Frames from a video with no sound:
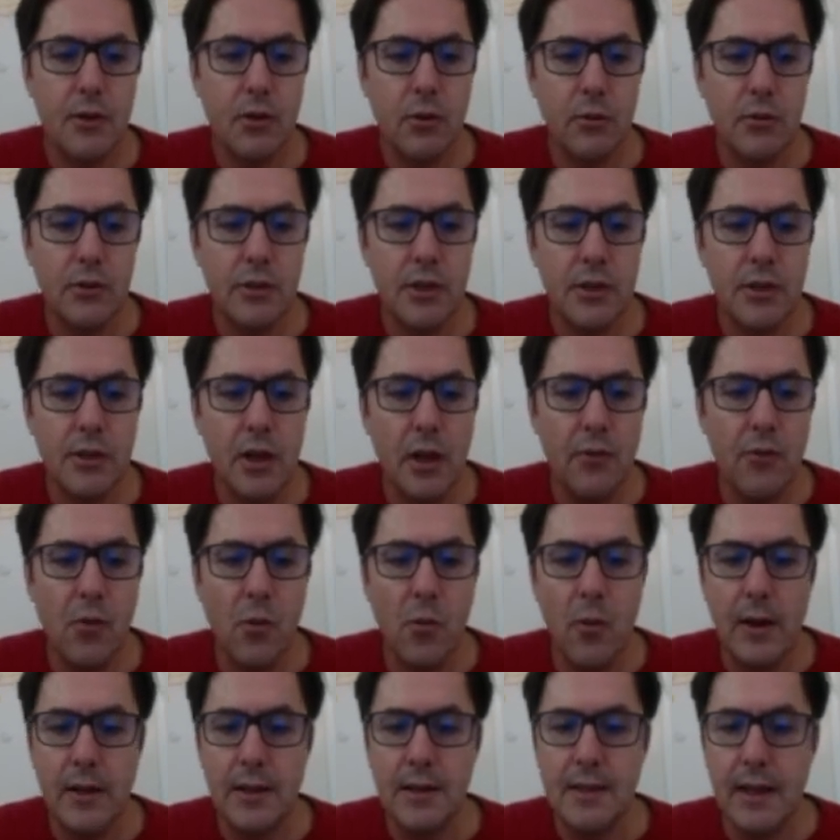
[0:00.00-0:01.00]
just over
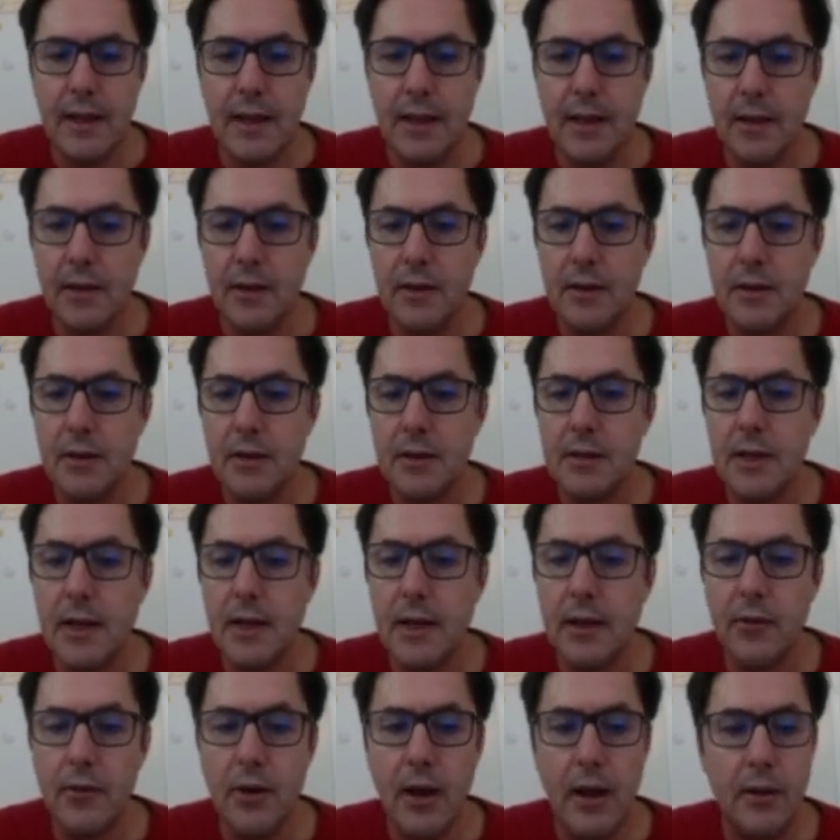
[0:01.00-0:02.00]
1 second to
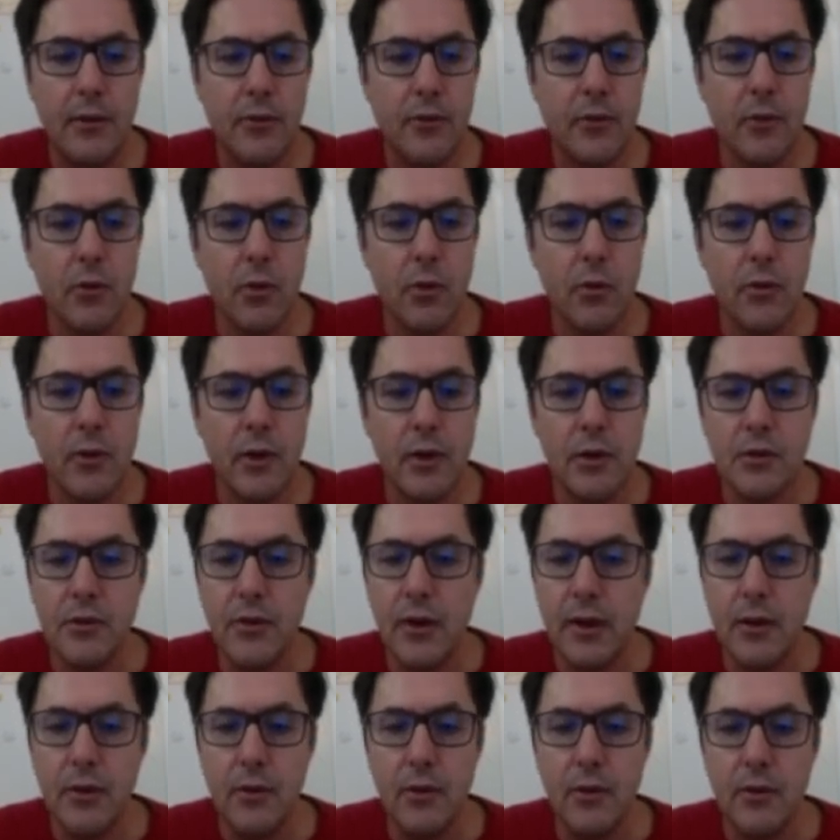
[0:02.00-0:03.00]
iterate through all those
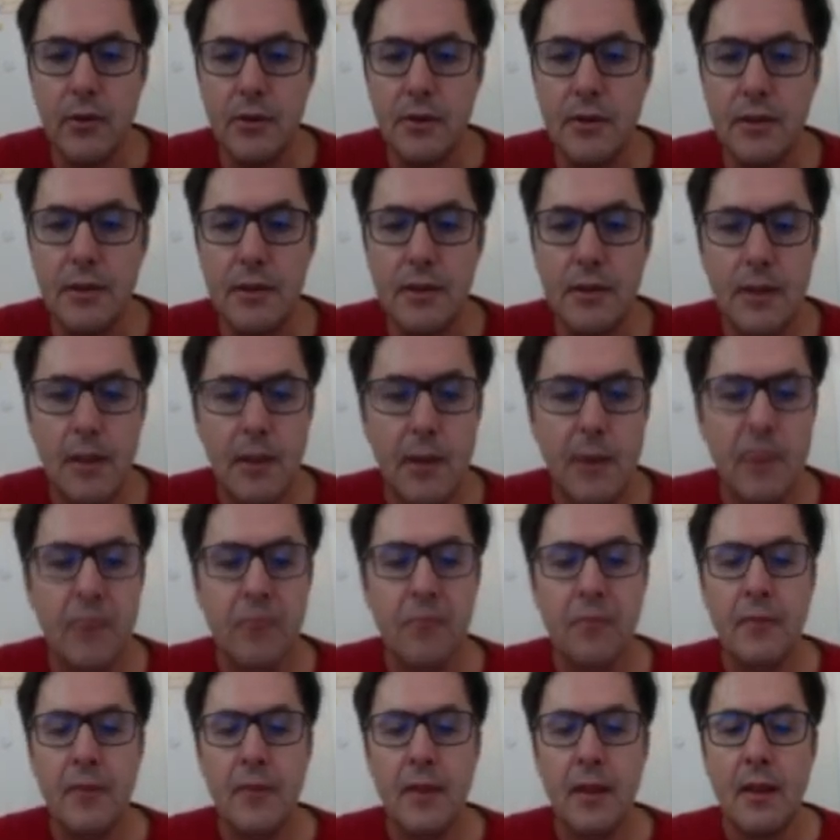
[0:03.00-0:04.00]
records.
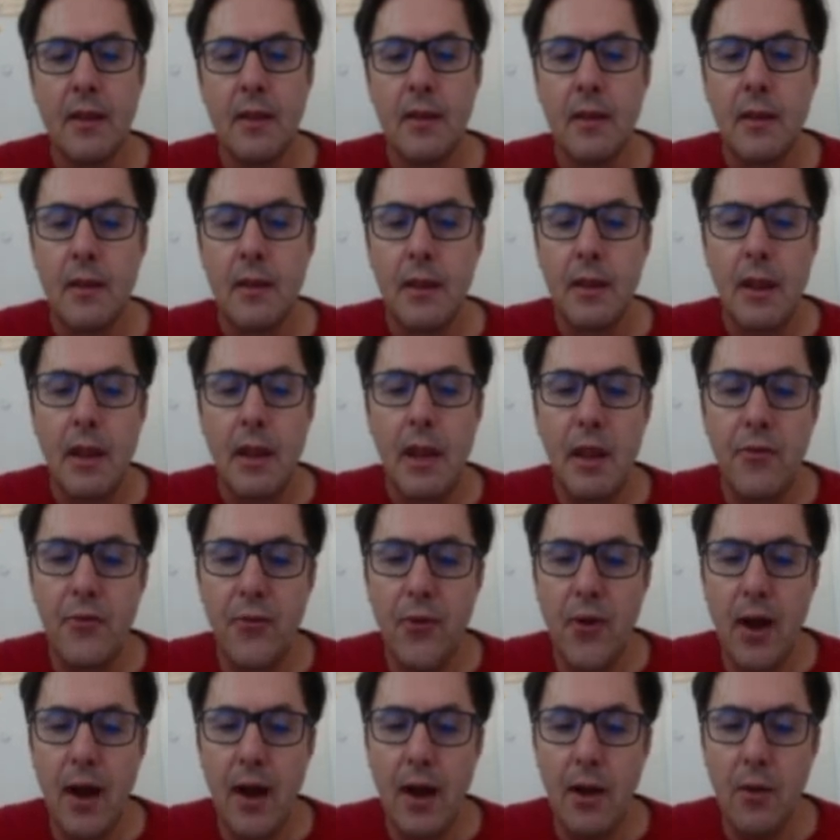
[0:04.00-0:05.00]
If
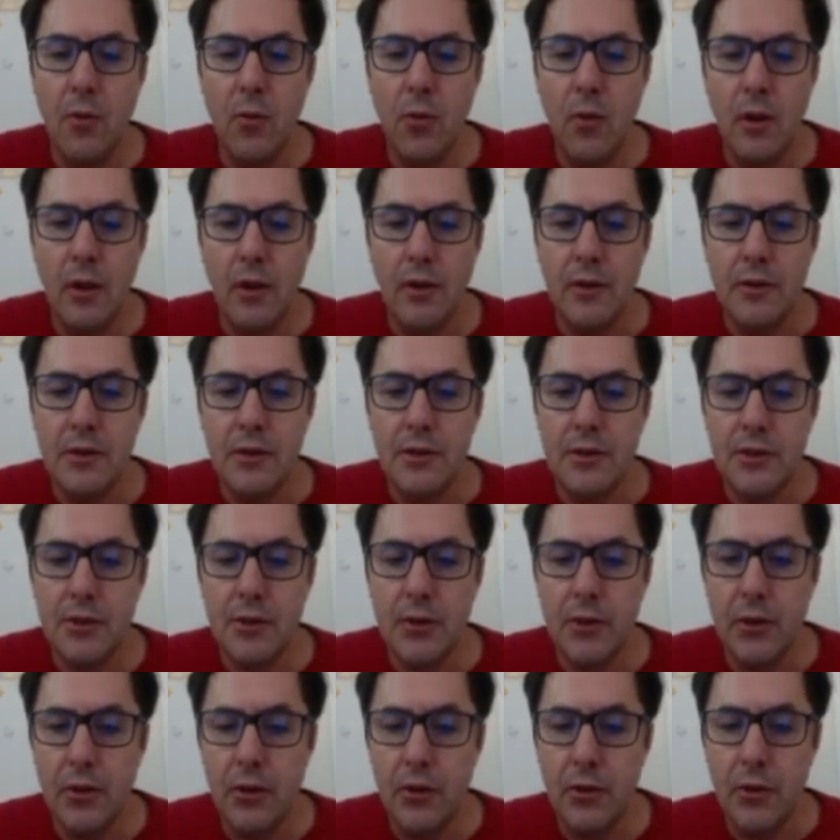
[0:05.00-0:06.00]
I was
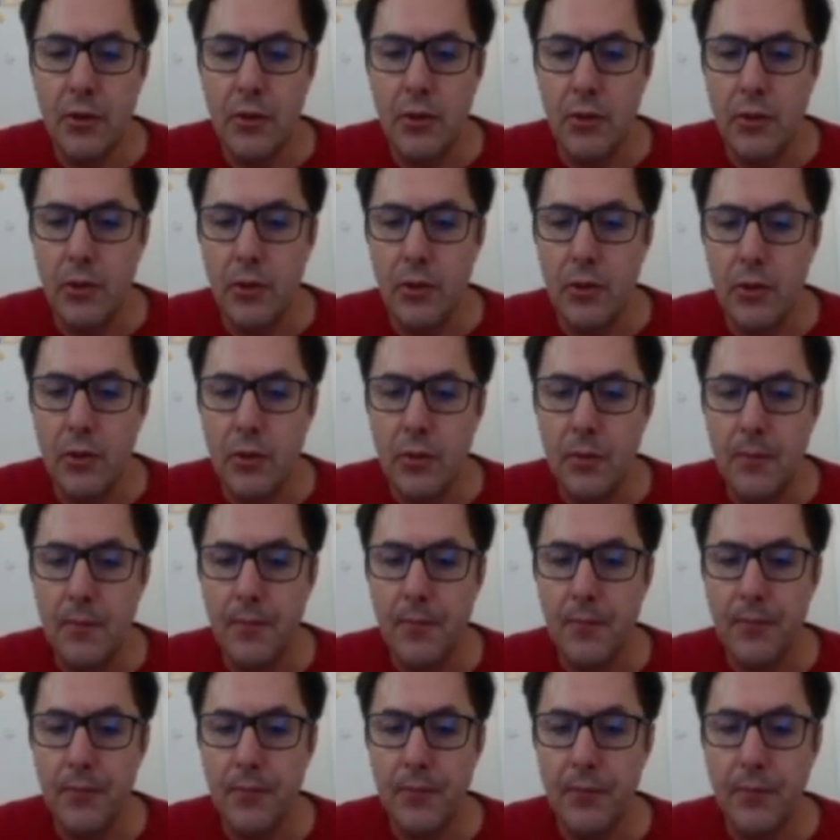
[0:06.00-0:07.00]
to
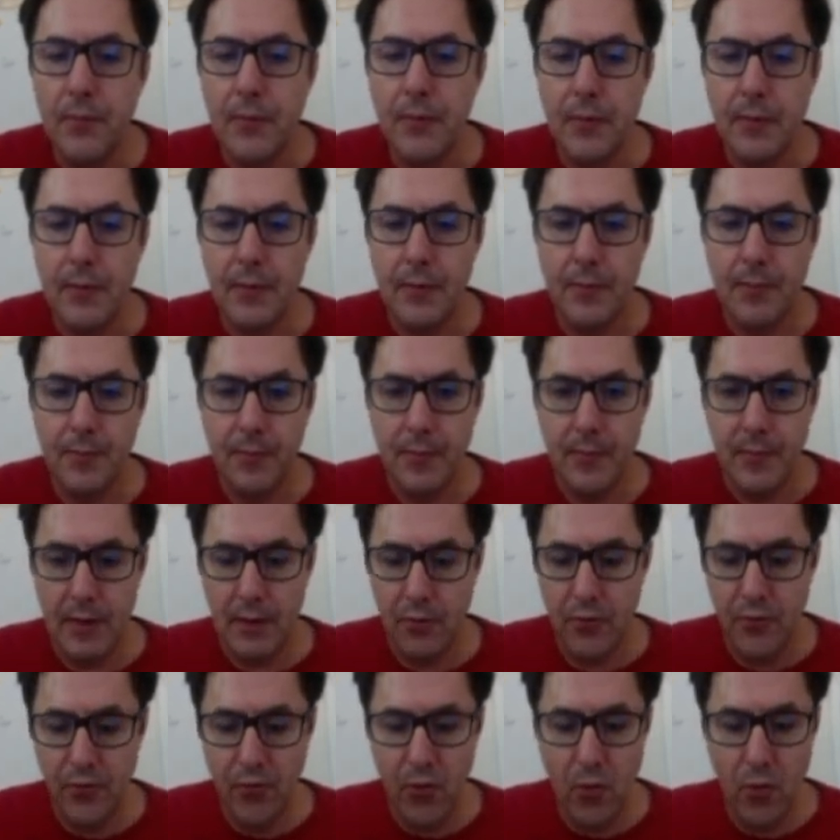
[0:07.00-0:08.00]

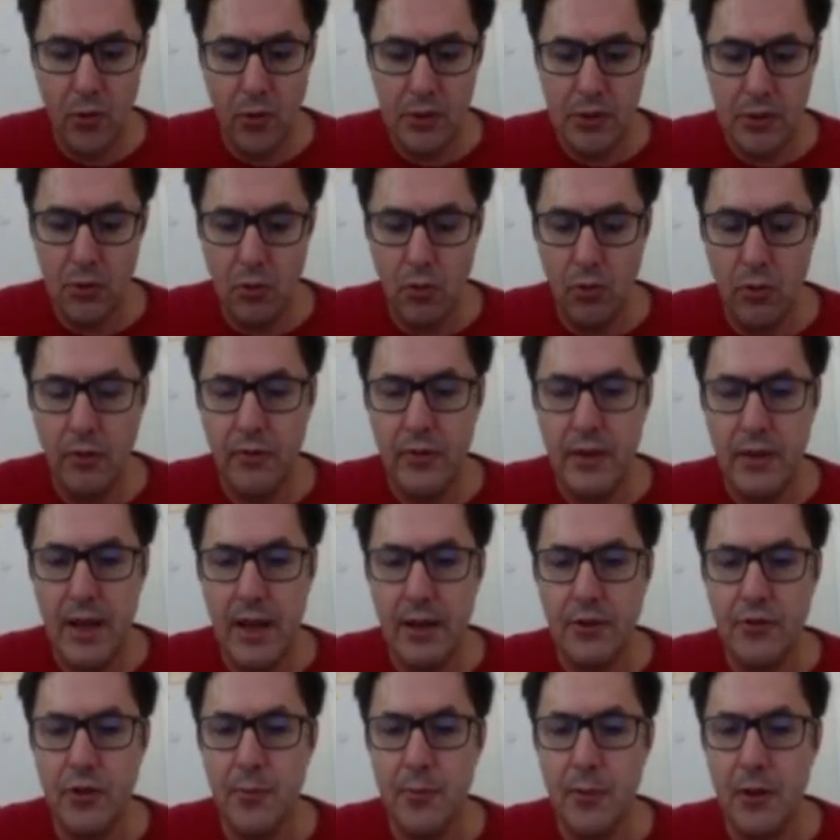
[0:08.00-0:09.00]
force all of the
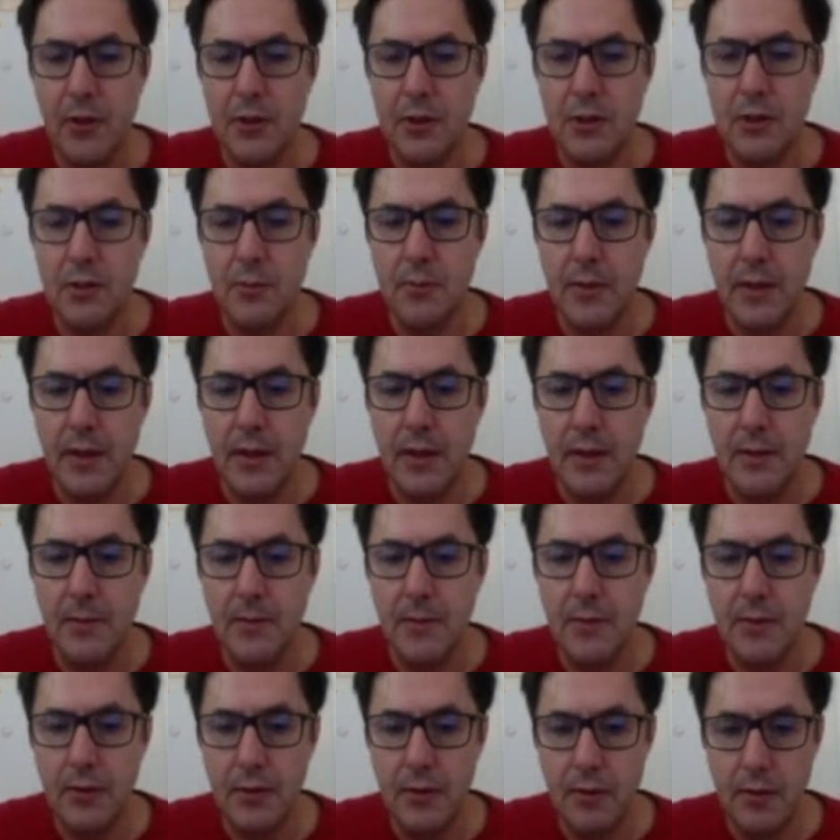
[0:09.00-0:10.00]
attributes to be
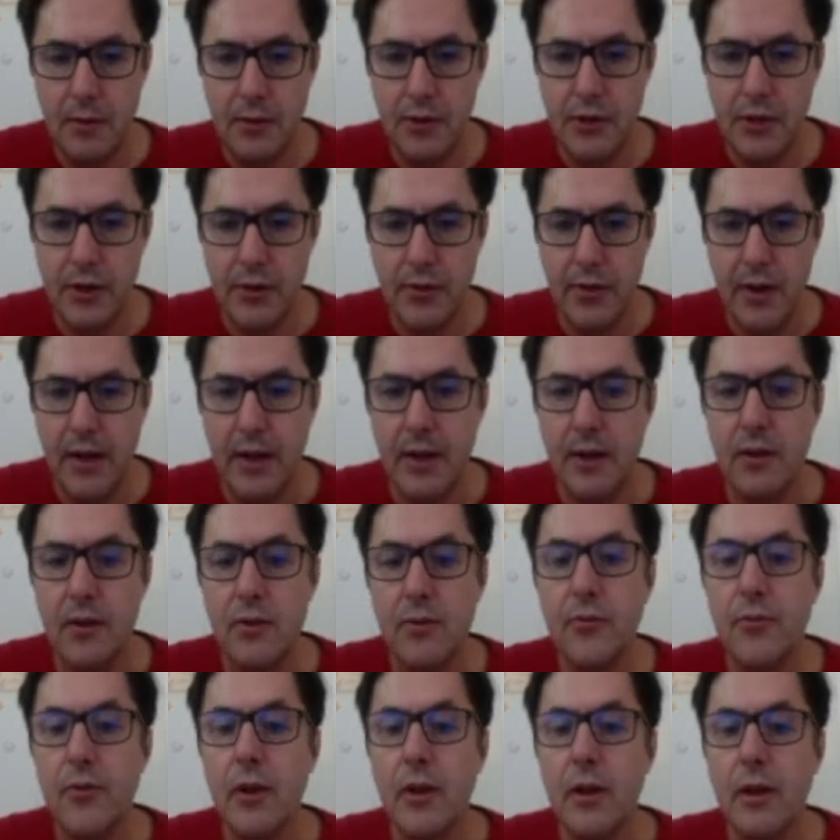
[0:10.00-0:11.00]
generated
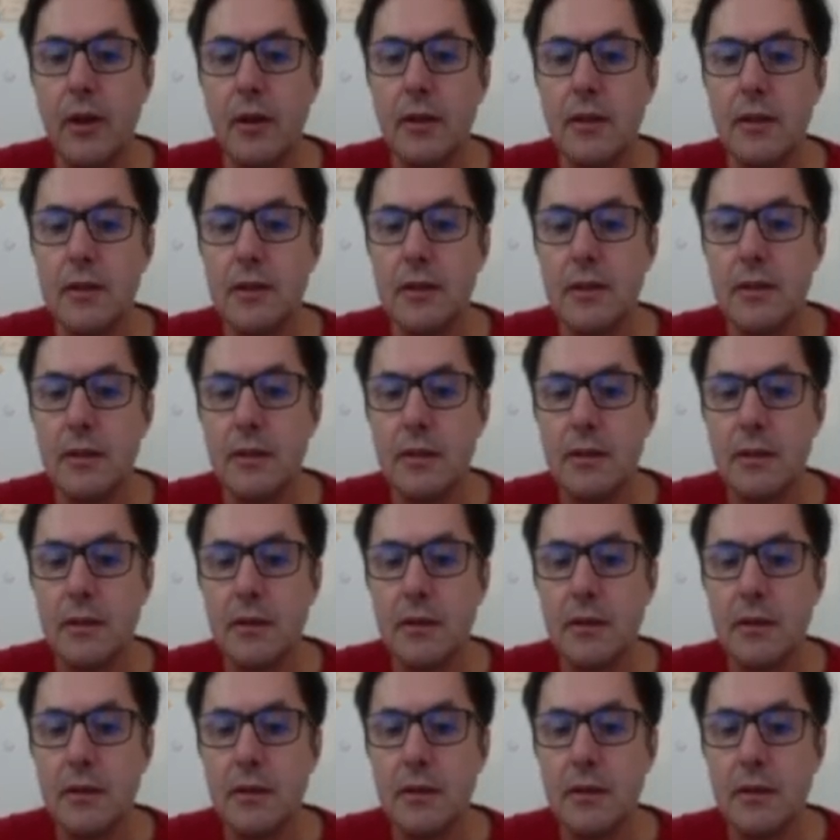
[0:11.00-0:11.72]
first,